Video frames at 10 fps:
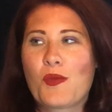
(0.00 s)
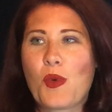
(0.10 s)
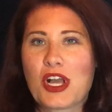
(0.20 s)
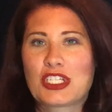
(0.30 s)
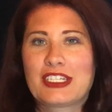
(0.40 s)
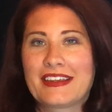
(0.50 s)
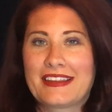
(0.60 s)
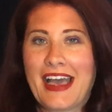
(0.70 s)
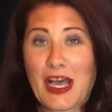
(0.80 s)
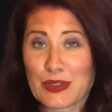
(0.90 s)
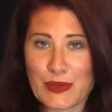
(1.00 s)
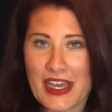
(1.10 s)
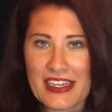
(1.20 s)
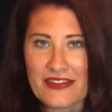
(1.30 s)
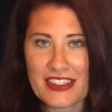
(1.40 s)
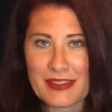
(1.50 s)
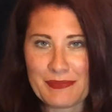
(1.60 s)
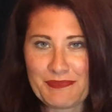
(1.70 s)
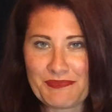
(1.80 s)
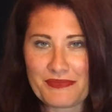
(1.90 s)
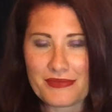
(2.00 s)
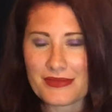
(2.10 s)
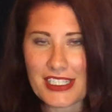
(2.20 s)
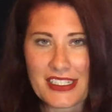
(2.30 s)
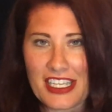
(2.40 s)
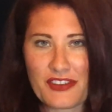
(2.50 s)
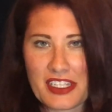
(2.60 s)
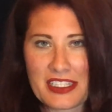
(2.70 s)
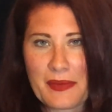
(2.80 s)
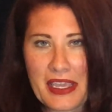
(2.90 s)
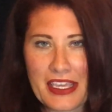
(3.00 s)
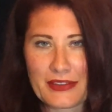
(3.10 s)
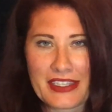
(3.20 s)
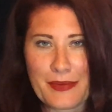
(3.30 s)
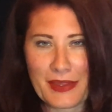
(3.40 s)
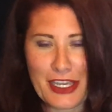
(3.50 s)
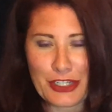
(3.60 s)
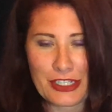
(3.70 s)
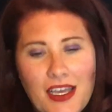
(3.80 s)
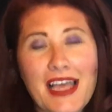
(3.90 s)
watching like the Housewives on television. That's my guilty pleasure.